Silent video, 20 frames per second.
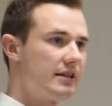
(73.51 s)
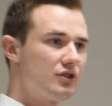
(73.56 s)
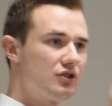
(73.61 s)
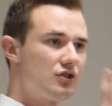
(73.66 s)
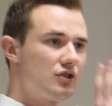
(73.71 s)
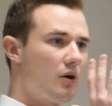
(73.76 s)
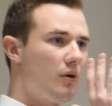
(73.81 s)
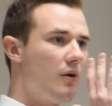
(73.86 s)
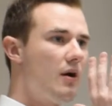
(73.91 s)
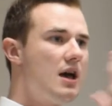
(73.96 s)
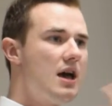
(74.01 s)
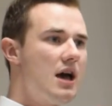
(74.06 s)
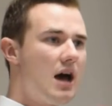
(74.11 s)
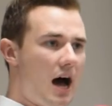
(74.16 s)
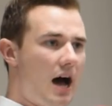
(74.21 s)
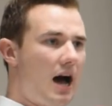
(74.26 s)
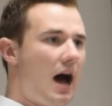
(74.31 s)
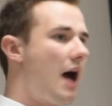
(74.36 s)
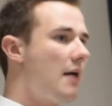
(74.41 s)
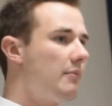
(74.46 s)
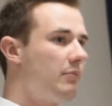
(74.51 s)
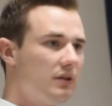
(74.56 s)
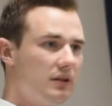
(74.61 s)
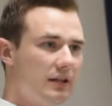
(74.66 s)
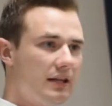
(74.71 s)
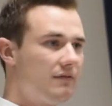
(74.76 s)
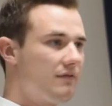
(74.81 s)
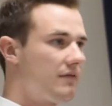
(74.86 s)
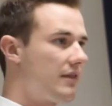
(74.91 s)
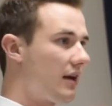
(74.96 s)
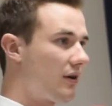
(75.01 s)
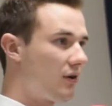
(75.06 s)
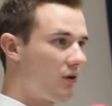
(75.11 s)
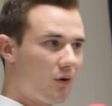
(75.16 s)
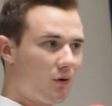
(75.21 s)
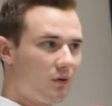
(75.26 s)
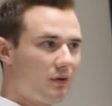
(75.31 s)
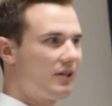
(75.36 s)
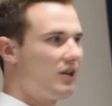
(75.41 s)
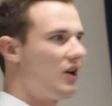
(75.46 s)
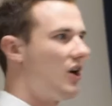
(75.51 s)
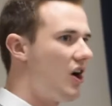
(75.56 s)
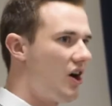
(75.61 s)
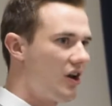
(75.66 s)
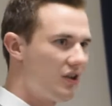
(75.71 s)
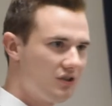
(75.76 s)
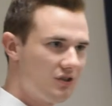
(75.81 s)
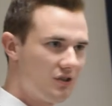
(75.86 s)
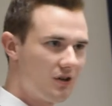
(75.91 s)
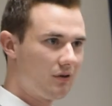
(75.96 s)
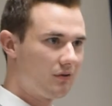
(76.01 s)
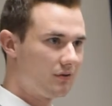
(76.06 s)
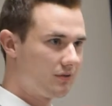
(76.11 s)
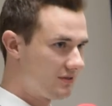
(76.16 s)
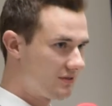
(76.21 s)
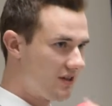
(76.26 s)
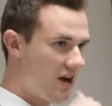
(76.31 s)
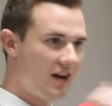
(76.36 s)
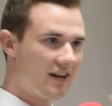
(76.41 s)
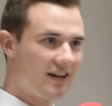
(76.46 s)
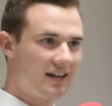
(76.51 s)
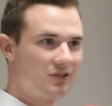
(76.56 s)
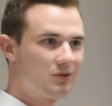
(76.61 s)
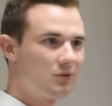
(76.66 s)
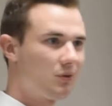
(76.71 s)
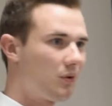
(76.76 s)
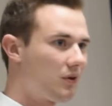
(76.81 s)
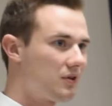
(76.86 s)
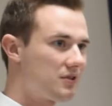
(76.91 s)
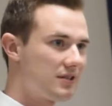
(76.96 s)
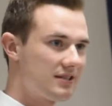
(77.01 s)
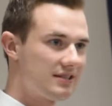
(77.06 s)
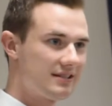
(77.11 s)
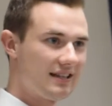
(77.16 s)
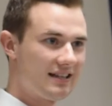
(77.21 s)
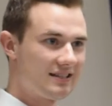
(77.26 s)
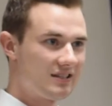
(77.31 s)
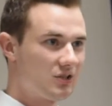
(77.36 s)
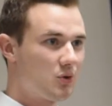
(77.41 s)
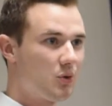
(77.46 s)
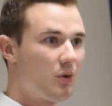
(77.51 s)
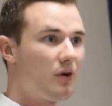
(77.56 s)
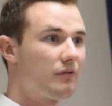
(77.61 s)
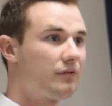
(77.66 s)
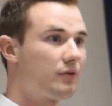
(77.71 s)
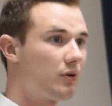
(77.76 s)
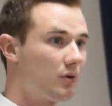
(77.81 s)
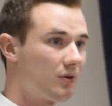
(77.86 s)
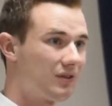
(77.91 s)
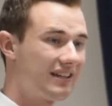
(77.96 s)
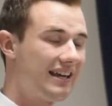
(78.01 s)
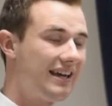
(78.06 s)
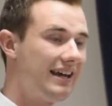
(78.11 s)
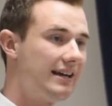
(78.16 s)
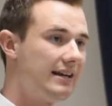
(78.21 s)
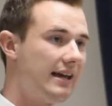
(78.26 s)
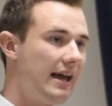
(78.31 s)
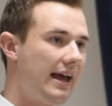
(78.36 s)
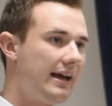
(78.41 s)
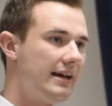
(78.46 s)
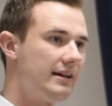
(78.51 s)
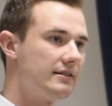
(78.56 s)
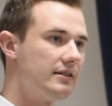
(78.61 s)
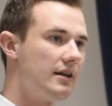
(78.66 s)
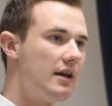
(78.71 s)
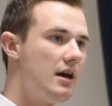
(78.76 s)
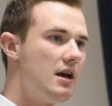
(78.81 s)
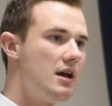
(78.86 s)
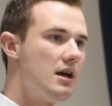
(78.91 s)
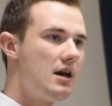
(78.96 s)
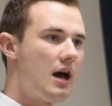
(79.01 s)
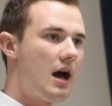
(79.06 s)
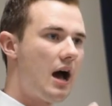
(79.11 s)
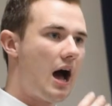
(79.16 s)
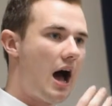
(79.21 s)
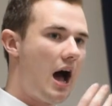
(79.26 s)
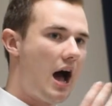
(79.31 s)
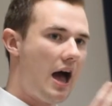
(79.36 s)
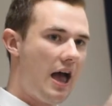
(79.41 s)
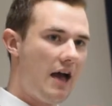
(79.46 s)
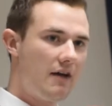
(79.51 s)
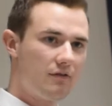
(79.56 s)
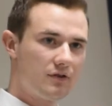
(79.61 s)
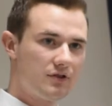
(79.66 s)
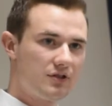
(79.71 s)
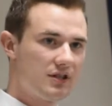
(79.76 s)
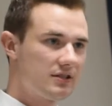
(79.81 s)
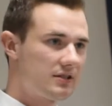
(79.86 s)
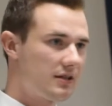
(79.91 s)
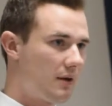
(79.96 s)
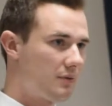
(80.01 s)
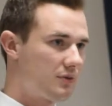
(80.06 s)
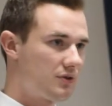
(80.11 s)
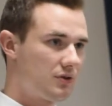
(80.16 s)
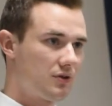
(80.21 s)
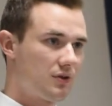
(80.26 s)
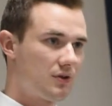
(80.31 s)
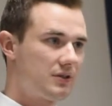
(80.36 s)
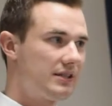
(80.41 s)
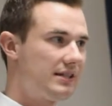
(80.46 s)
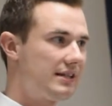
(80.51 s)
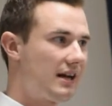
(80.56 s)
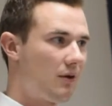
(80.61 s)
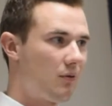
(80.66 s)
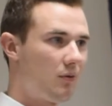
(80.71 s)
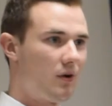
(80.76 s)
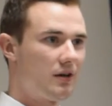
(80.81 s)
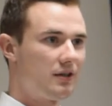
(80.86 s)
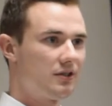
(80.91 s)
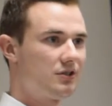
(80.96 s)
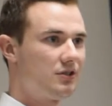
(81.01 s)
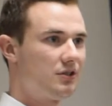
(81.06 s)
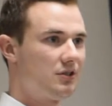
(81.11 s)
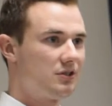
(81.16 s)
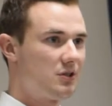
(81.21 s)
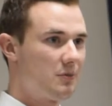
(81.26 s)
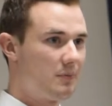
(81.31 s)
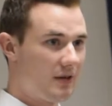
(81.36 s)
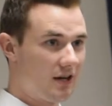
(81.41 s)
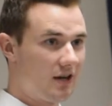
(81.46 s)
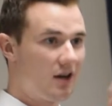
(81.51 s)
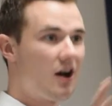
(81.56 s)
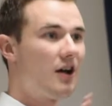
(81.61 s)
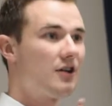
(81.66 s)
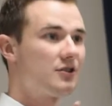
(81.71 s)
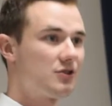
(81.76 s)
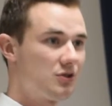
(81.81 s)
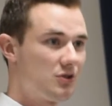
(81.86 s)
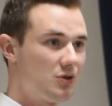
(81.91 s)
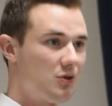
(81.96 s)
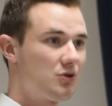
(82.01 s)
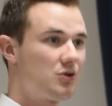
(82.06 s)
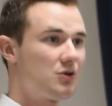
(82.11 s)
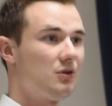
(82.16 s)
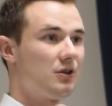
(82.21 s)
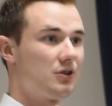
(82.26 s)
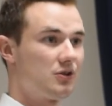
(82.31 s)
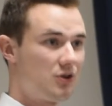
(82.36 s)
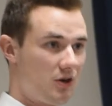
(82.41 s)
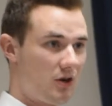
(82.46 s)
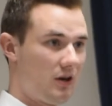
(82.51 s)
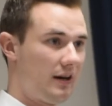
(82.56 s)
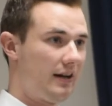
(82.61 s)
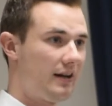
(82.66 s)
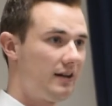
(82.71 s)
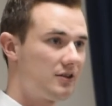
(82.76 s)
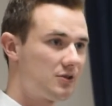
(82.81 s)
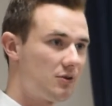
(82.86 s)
And so I believe that early on, you know, knocking doors as a 12-year-old kid, and ever since I was 13, I wanted to be a constitutional attorney.